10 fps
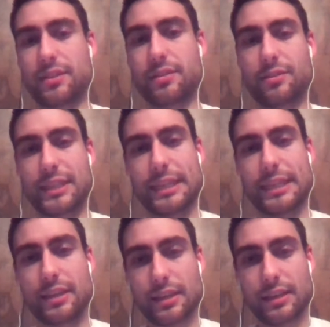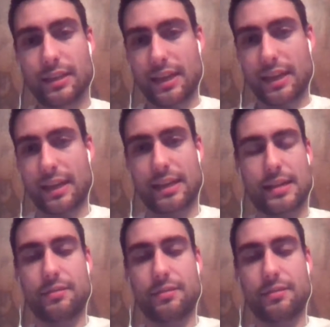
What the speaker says: in the league. And